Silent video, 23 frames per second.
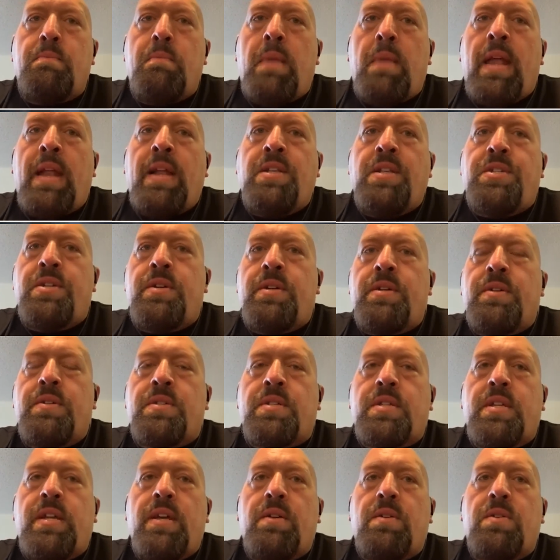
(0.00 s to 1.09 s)
managerial
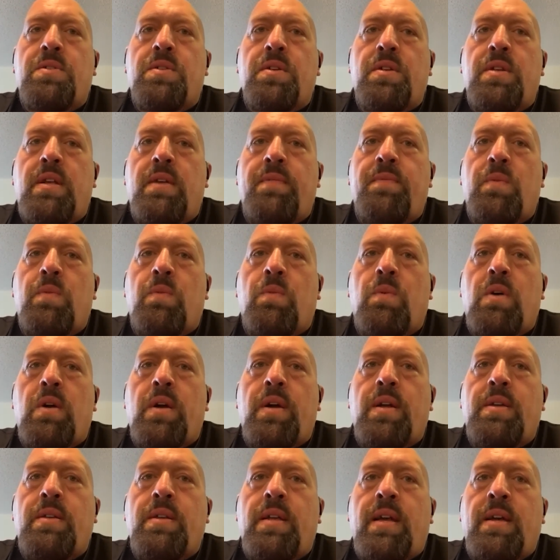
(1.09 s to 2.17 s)
skills are different.
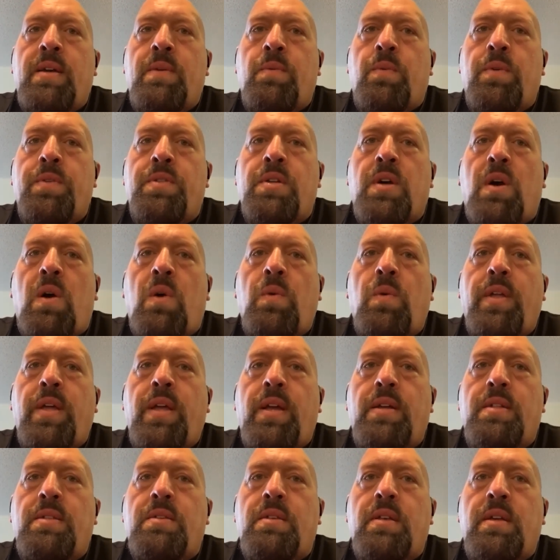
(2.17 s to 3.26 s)
Whereas uh, with
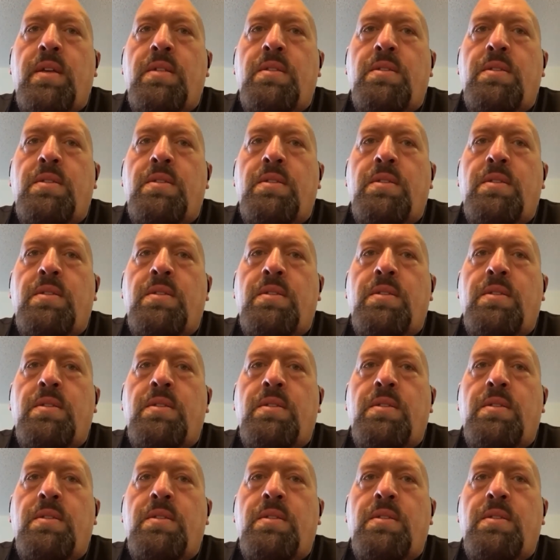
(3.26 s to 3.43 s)
Tony, it's